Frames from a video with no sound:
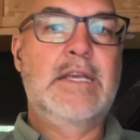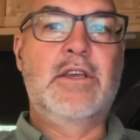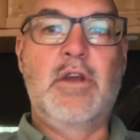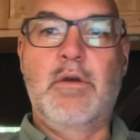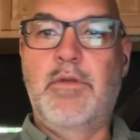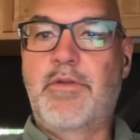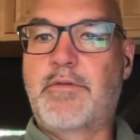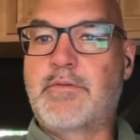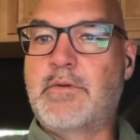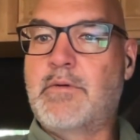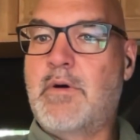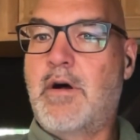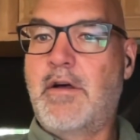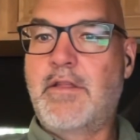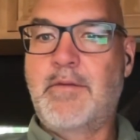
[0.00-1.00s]
go through
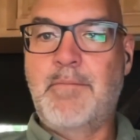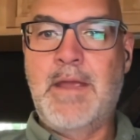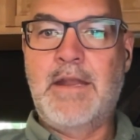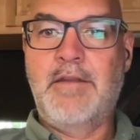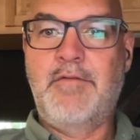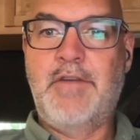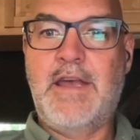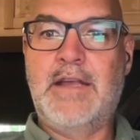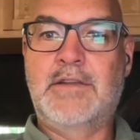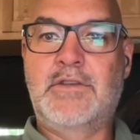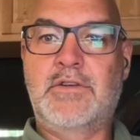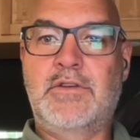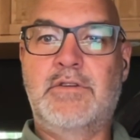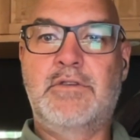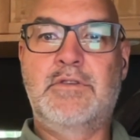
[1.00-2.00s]
all the
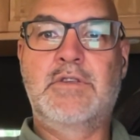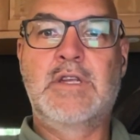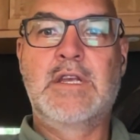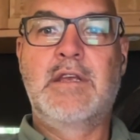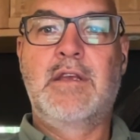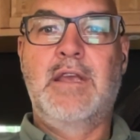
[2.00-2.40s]
manufacturers,